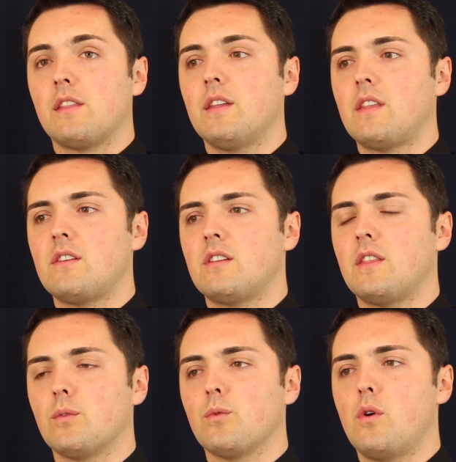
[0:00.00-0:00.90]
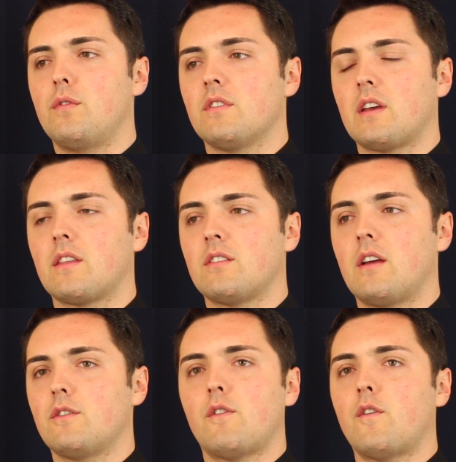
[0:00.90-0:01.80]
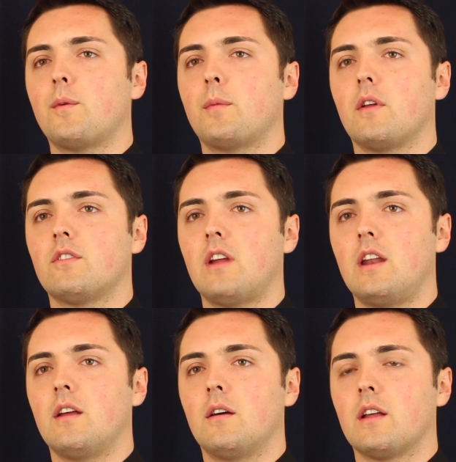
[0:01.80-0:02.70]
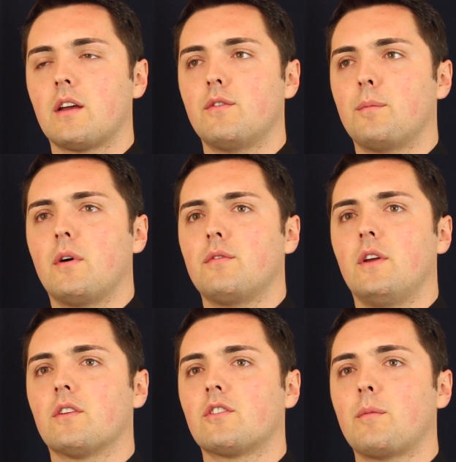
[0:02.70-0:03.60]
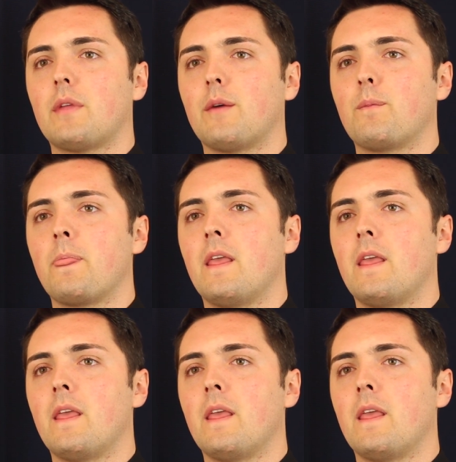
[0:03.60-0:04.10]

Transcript: I think they said the roof is like the size of a football stadium, like a football field or something.